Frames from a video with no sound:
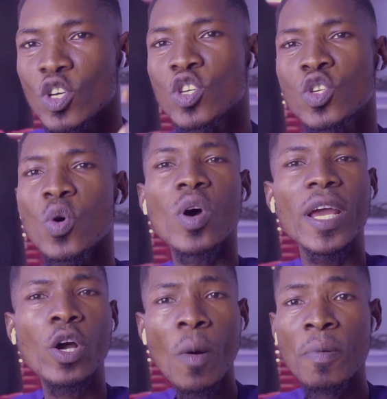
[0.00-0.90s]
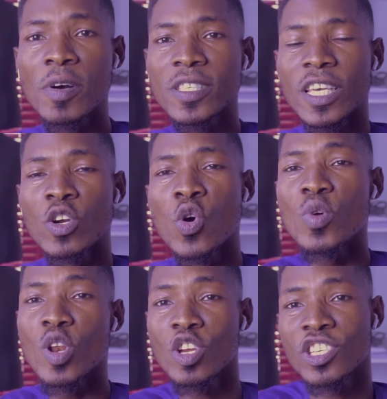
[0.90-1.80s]
So a couple months ago
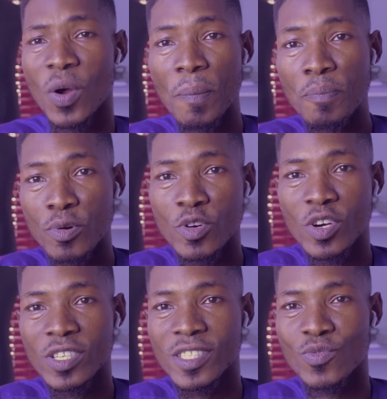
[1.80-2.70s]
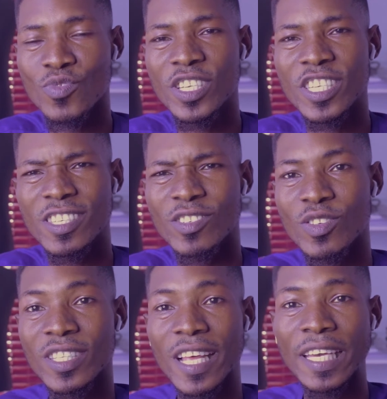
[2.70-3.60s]
we launched our product, which is
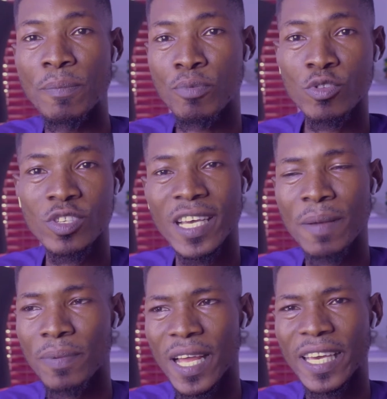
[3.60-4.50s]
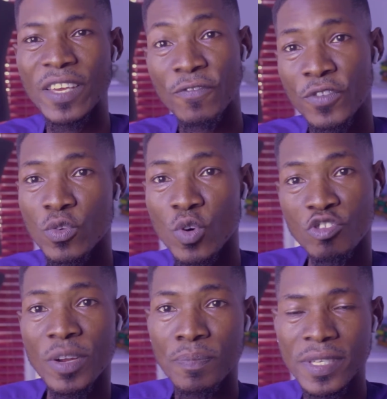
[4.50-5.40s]
just like a prototype, like a few
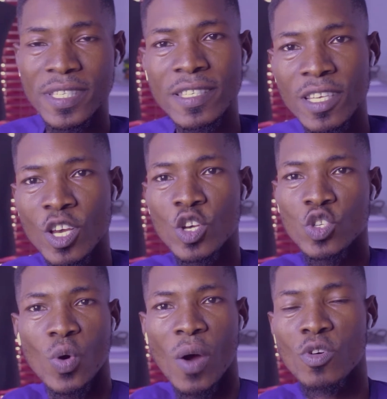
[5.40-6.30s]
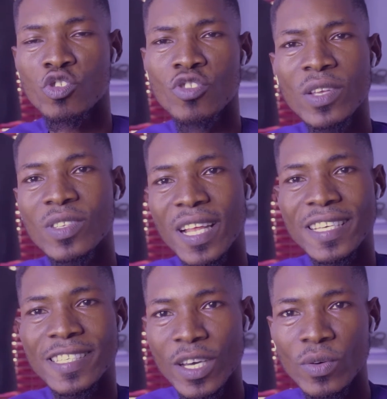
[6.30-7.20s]
hundred pieces. So I was trying to
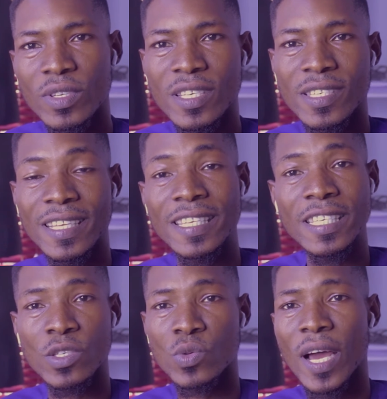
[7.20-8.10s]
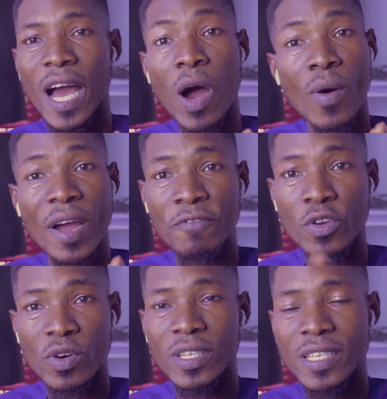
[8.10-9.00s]
sell this, and this is how I
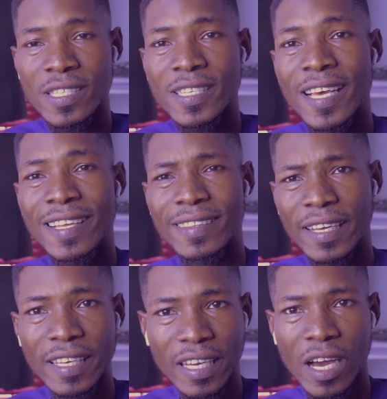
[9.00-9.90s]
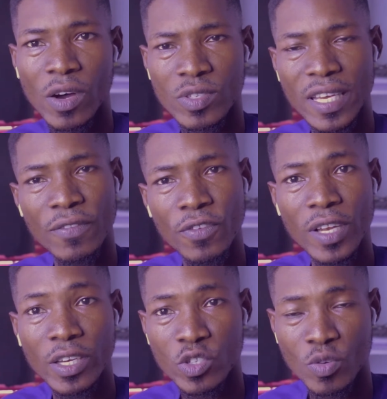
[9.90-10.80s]
figured this technique out, and I feel
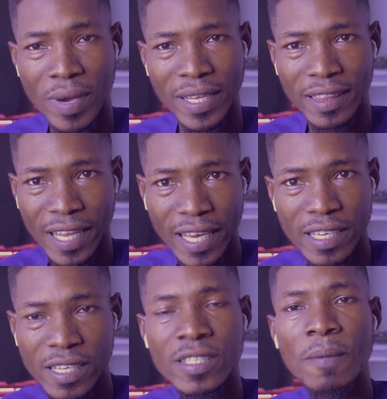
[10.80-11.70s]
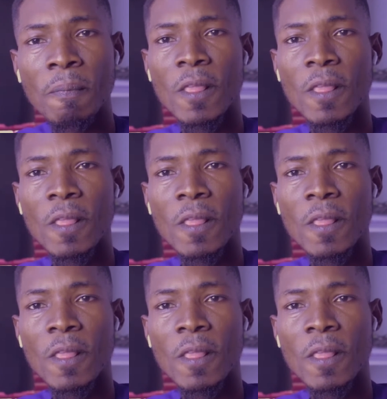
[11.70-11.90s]
like you might like it.